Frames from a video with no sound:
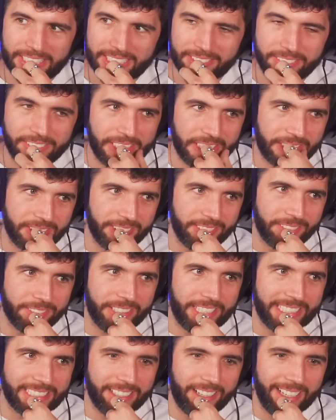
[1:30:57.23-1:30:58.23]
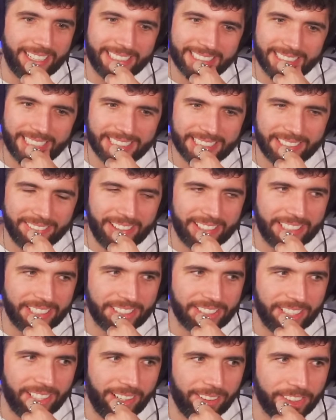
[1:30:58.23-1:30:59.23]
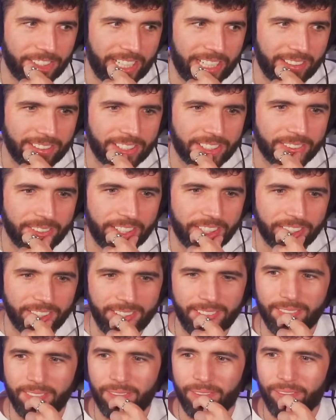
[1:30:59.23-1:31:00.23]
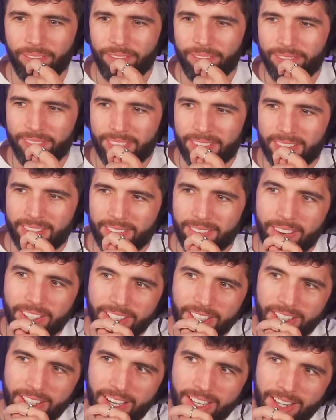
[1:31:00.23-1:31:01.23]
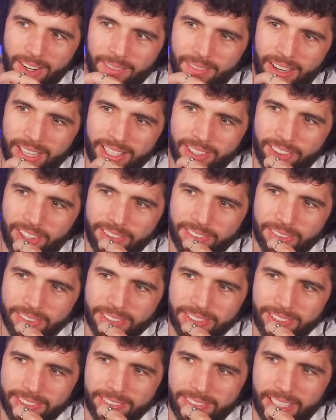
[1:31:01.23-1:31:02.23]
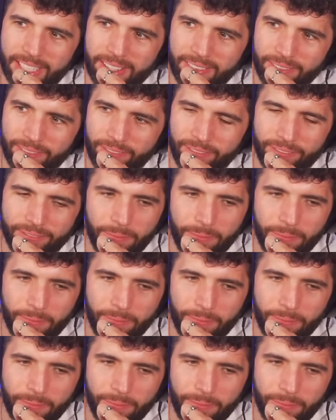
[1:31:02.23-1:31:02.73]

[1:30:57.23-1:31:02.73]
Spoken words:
just freestyling, discussing about this whole channel situation. Which I don't mind the waffle, to be fair.